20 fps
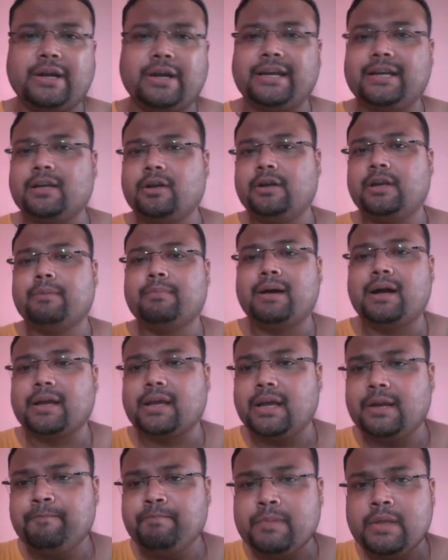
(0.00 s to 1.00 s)
right now in the
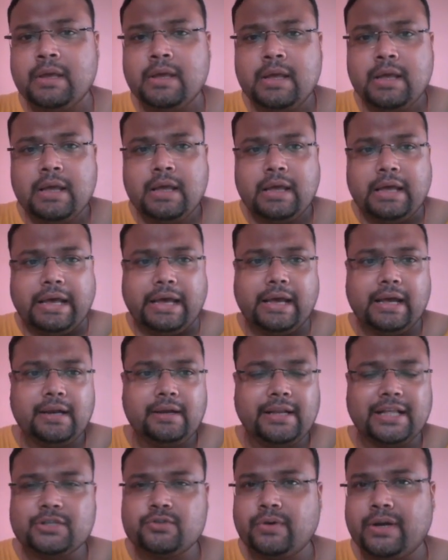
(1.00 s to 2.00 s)
market, and
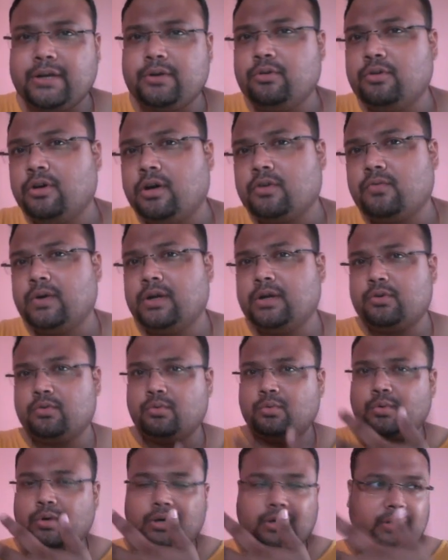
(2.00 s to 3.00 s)
that's why I do not want to
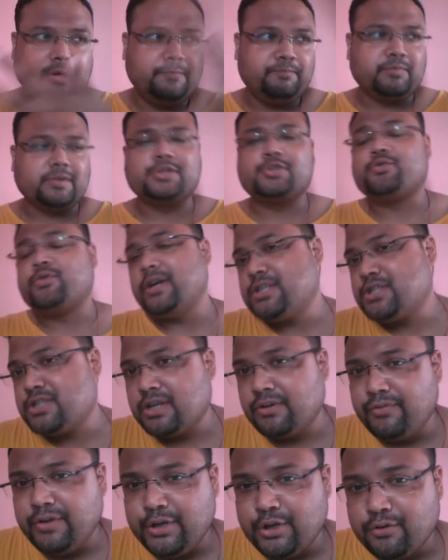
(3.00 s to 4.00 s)
stretch
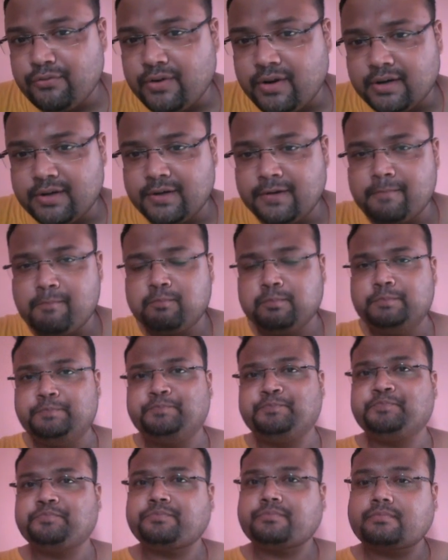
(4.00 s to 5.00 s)
the video further.
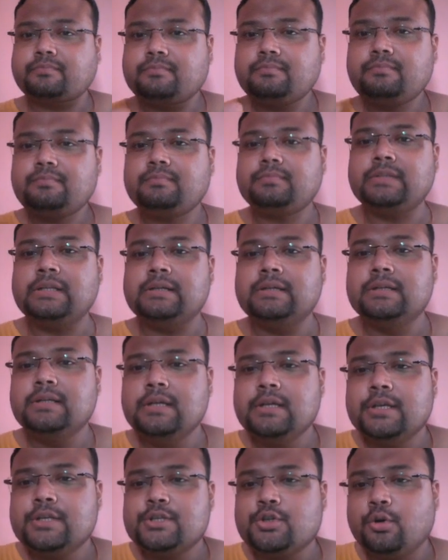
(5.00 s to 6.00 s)

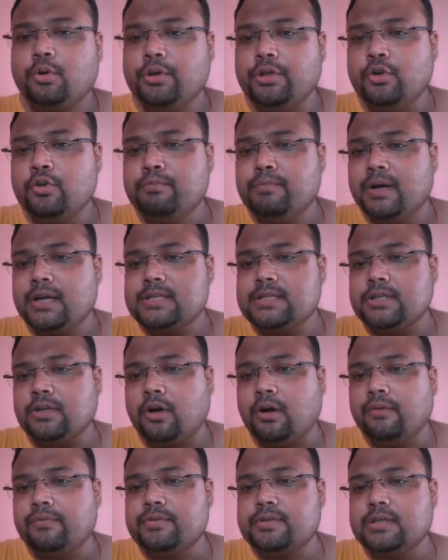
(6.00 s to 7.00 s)
So you must
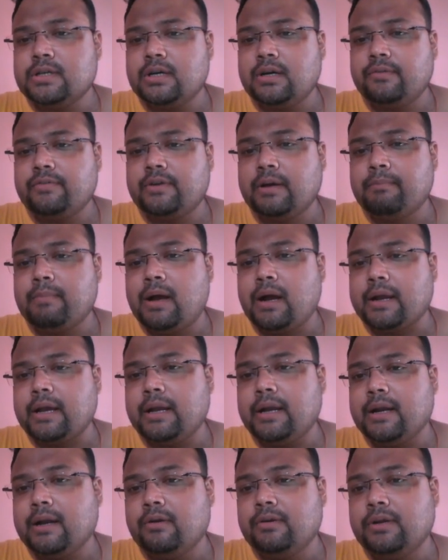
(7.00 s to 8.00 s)
observe the
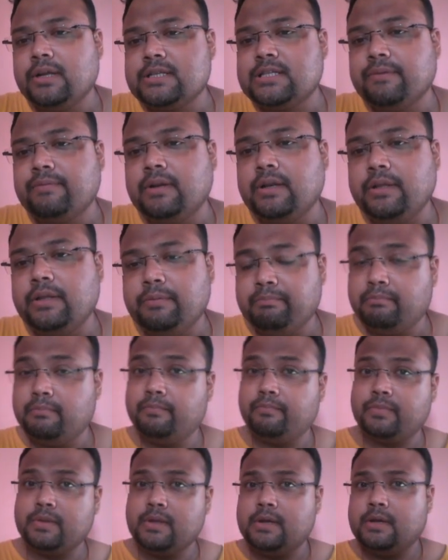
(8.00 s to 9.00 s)
market around this level.
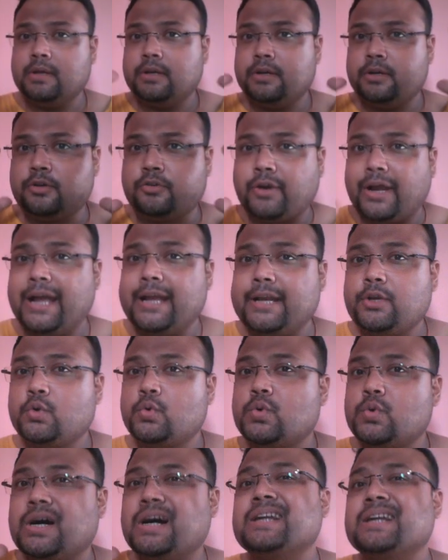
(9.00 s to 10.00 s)
Try
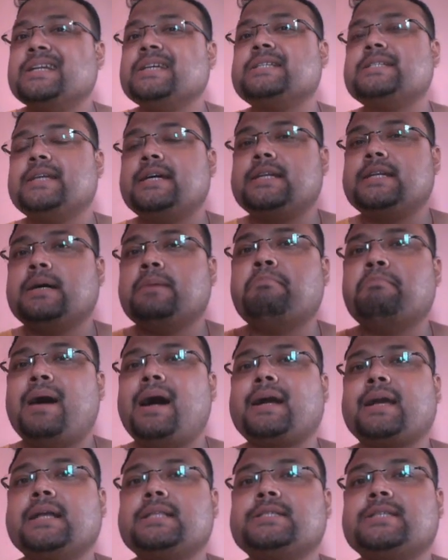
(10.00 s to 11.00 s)
to understand the
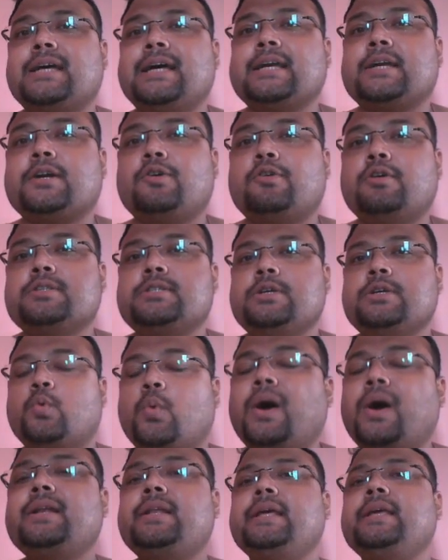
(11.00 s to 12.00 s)
market psychology.
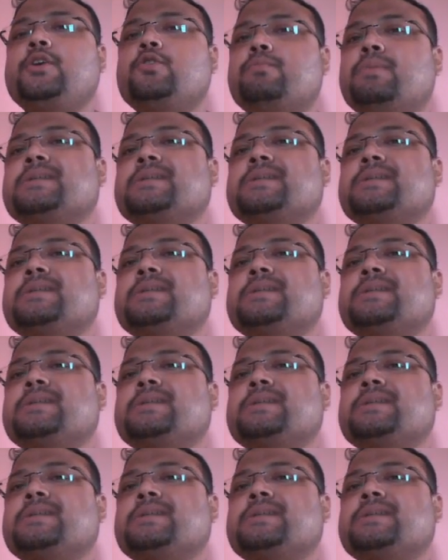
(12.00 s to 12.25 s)
One thing you